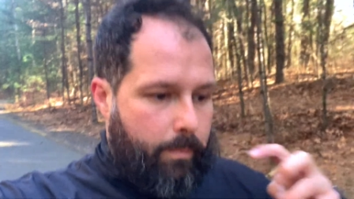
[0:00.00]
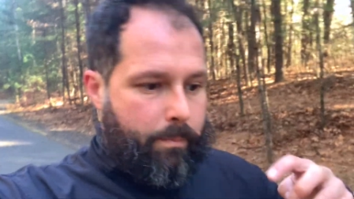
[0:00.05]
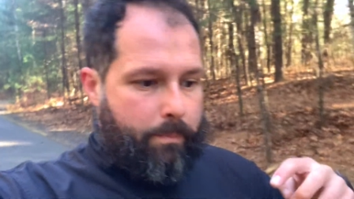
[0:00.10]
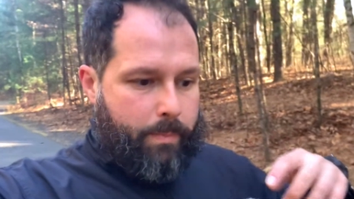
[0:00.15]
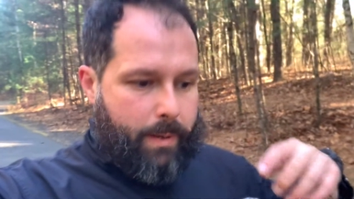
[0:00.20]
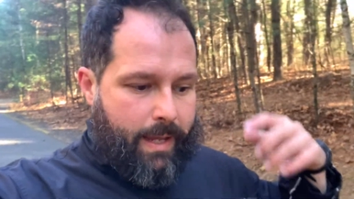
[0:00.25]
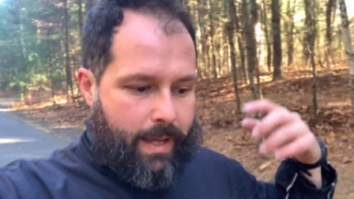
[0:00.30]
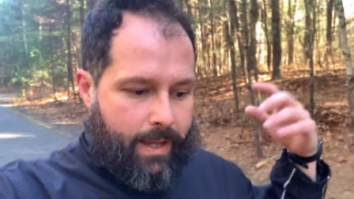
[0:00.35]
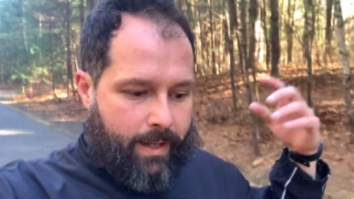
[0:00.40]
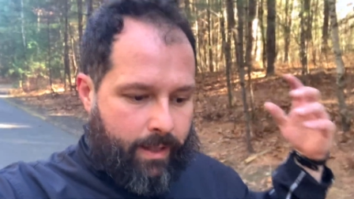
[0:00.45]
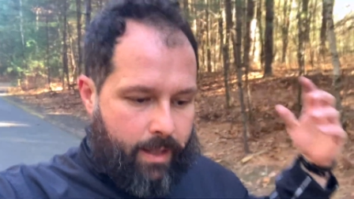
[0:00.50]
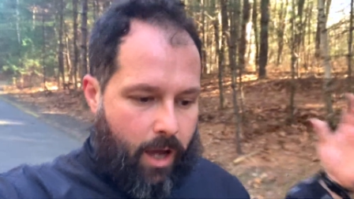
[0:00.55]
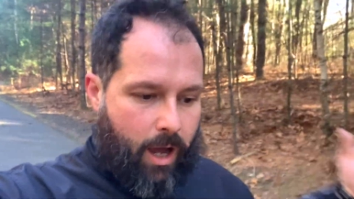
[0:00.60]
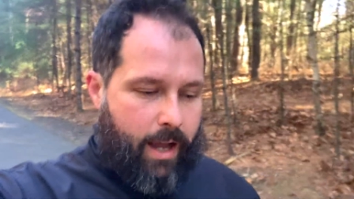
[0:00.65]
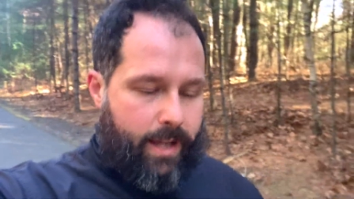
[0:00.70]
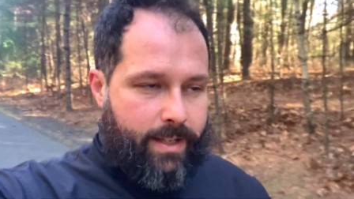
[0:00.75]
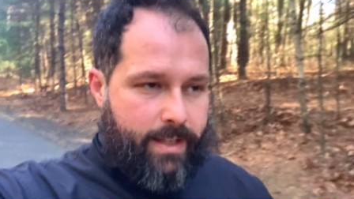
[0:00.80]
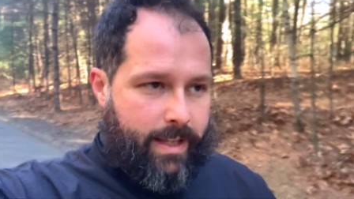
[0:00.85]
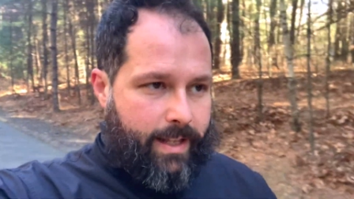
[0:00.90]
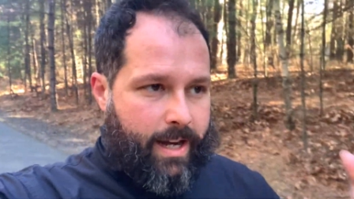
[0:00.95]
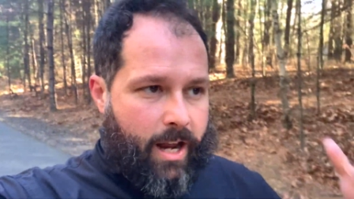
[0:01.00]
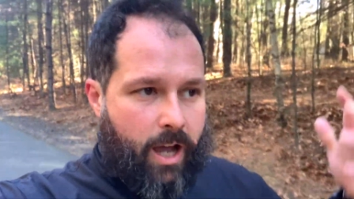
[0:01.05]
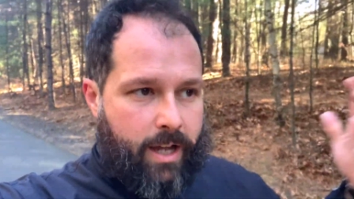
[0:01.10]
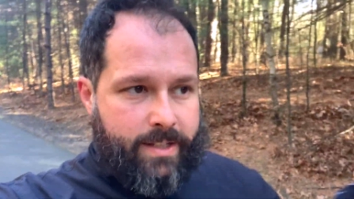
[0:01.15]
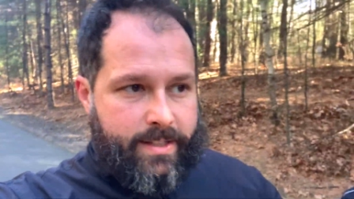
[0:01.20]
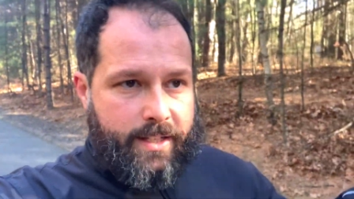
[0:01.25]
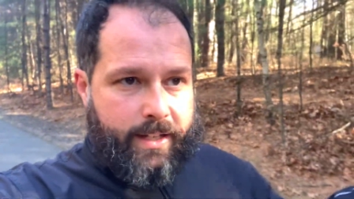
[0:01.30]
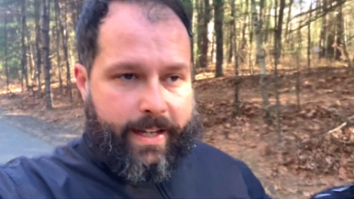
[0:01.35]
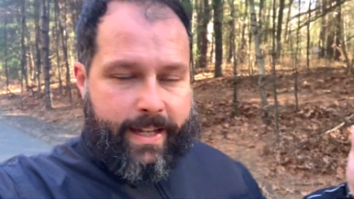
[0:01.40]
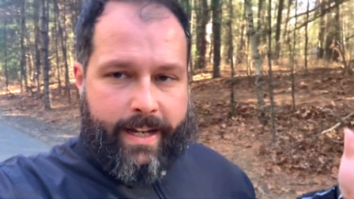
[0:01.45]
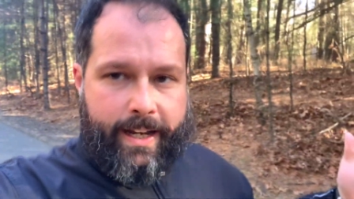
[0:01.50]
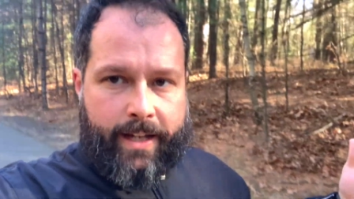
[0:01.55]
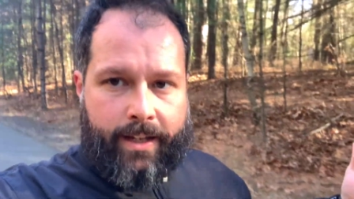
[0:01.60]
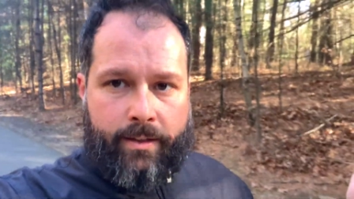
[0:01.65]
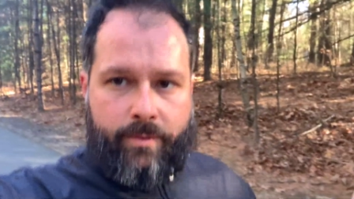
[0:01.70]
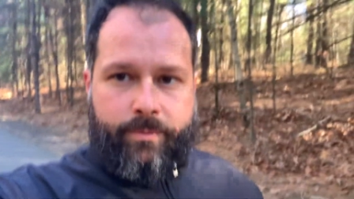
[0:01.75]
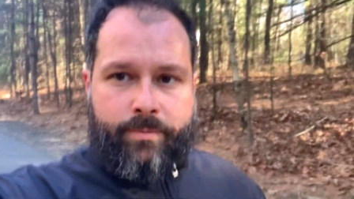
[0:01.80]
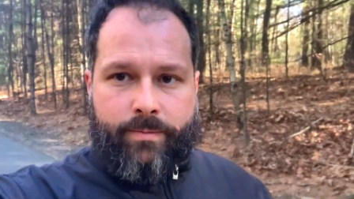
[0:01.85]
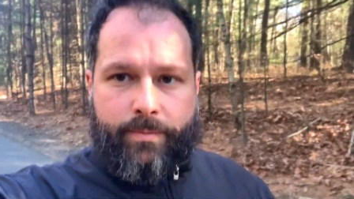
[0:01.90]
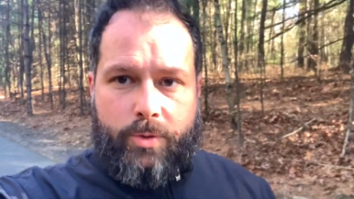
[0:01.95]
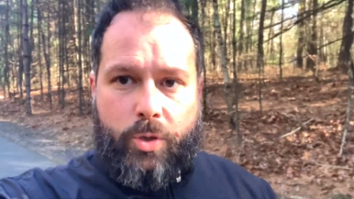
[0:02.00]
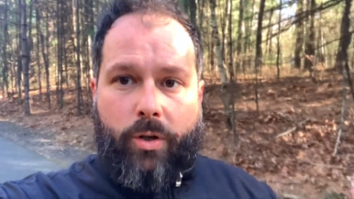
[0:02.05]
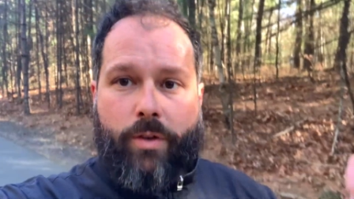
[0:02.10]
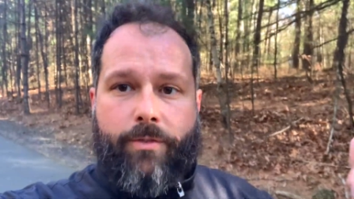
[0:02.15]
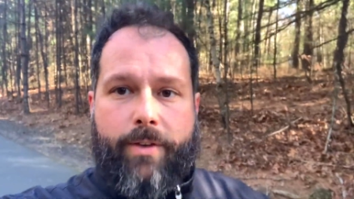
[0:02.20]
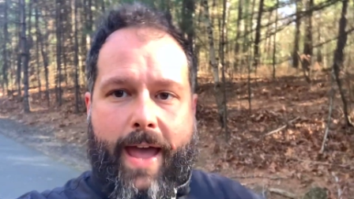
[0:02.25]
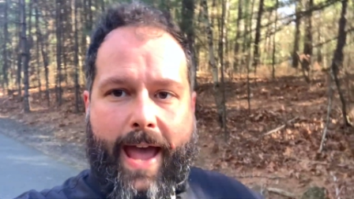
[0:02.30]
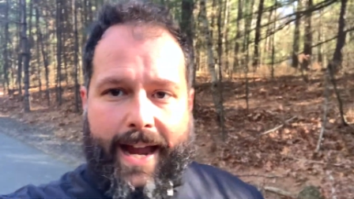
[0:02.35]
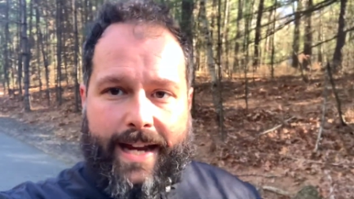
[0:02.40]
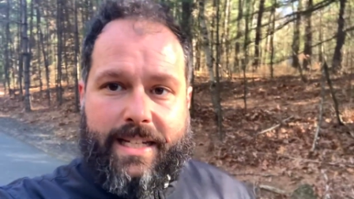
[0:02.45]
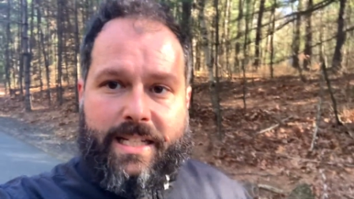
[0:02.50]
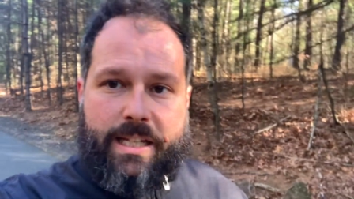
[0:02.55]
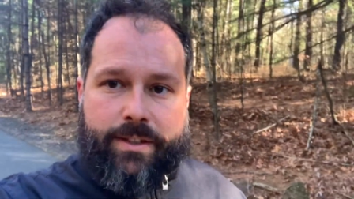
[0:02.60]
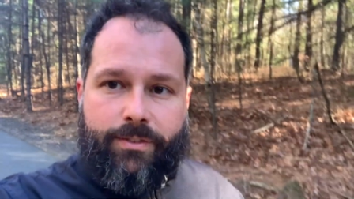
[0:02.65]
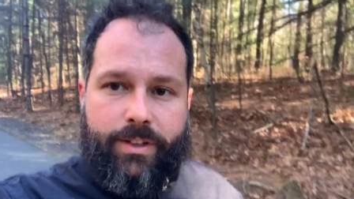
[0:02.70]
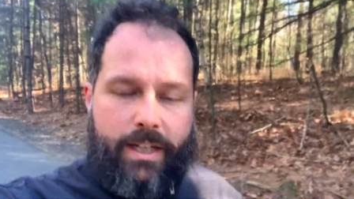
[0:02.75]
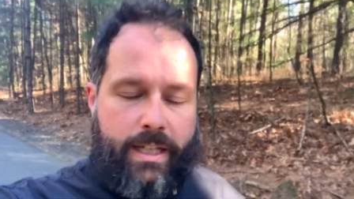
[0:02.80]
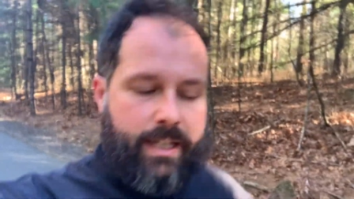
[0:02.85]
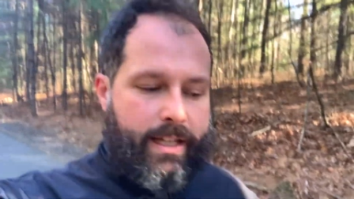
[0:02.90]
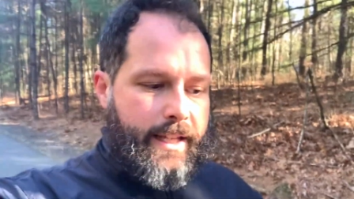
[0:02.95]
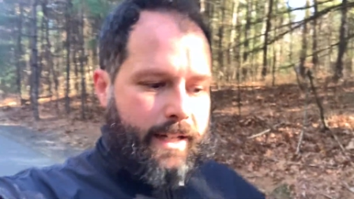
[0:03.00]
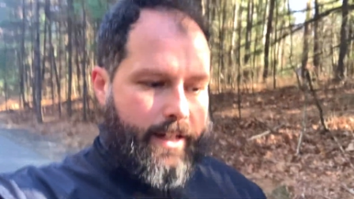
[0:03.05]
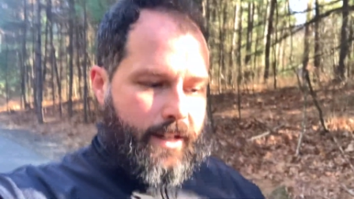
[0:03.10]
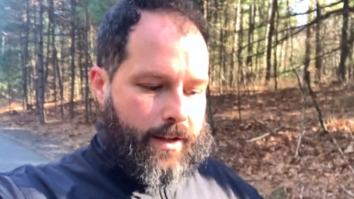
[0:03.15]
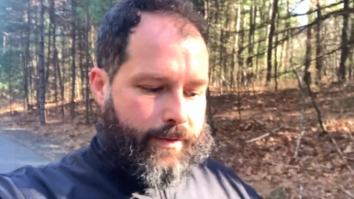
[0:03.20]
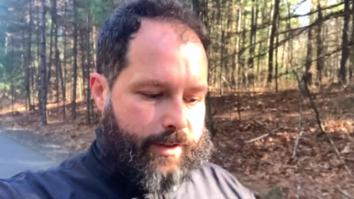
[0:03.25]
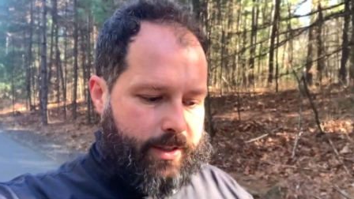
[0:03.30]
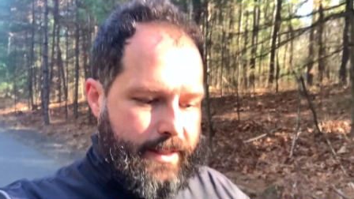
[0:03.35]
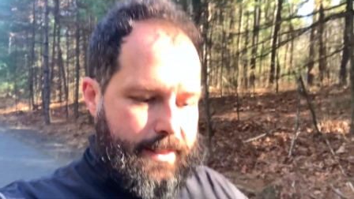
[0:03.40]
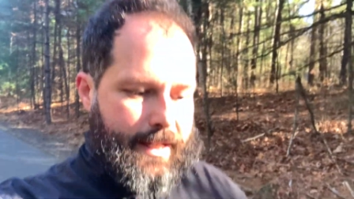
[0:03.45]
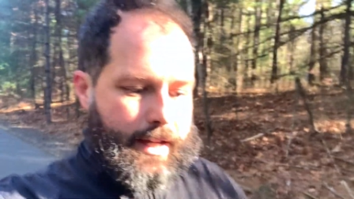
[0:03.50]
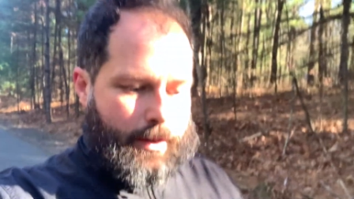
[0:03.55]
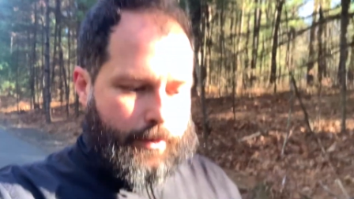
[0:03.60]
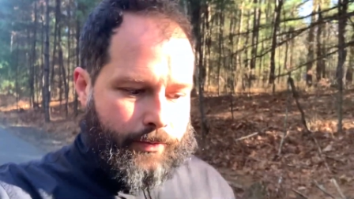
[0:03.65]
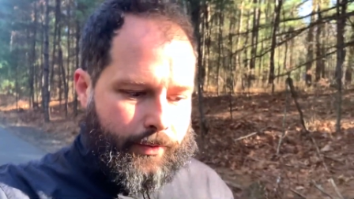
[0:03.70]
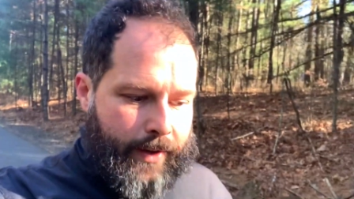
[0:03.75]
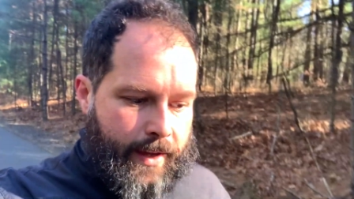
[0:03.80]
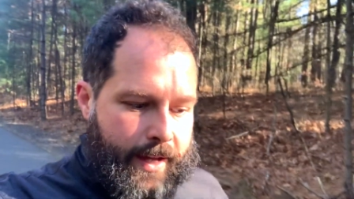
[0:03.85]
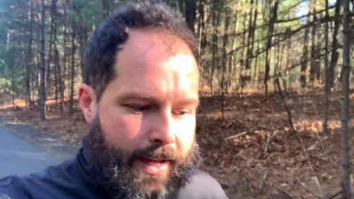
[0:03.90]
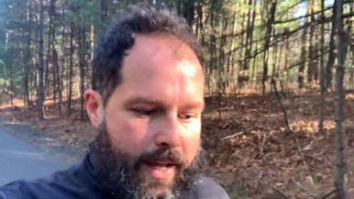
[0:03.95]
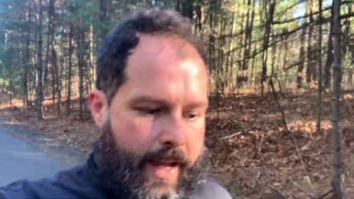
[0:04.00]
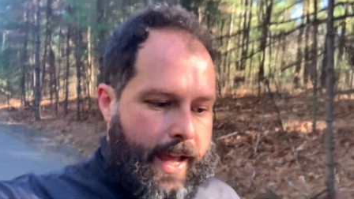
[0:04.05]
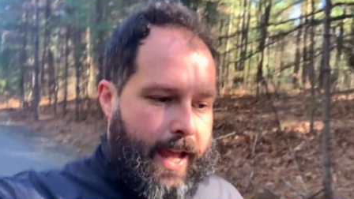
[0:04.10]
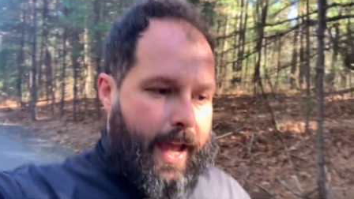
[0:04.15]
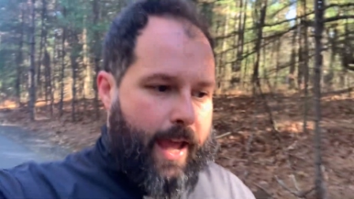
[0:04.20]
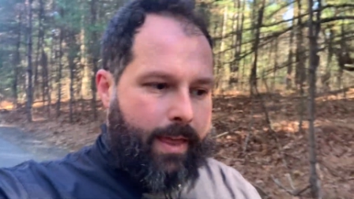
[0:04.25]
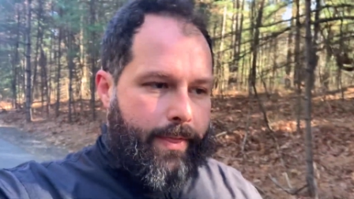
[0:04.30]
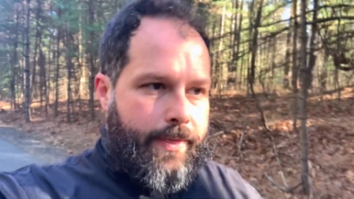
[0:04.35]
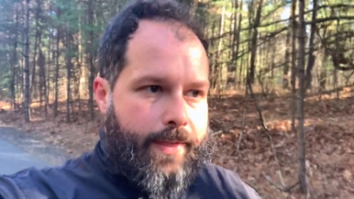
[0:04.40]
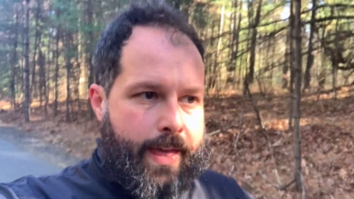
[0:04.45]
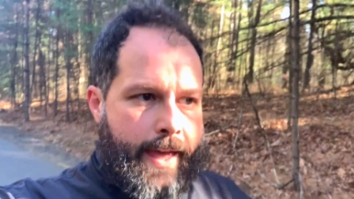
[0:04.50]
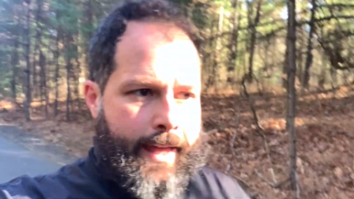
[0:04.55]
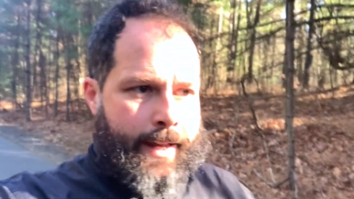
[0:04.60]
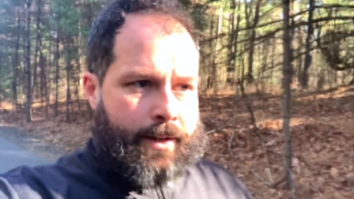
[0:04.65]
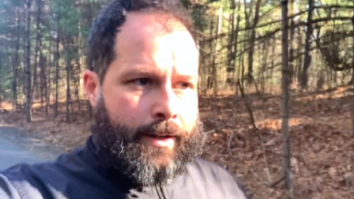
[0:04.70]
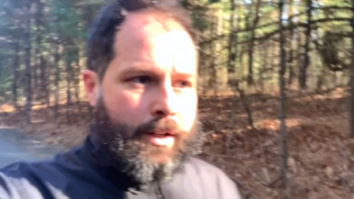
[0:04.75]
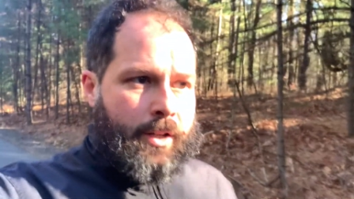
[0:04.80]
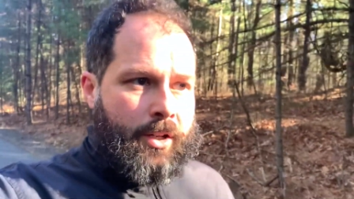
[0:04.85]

being an isolating sort of activity in and of itself, and then